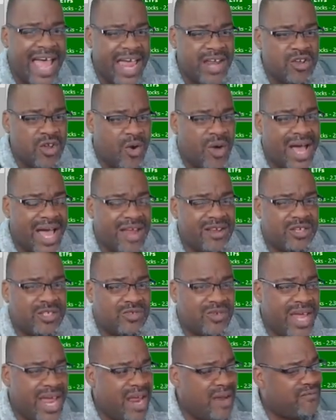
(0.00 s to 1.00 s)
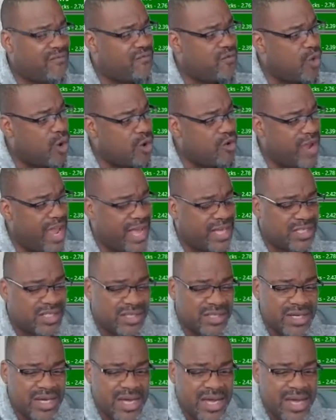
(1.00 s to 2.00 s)
know how to trade
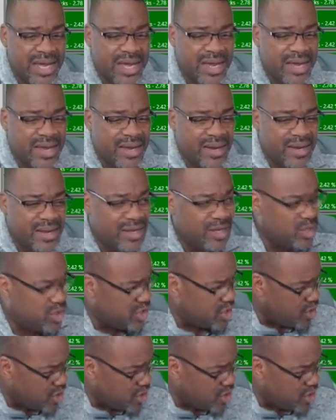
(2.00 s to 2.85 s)
Forex, you see all